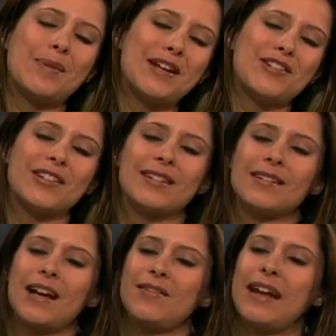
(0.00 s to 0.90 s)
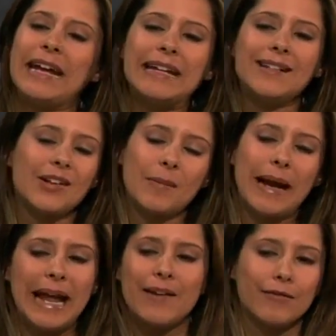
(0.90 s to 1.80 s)
that the patient's life hangs on
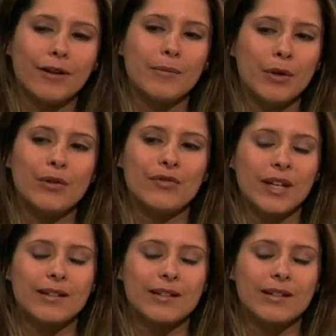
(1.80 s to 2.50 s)
my every move,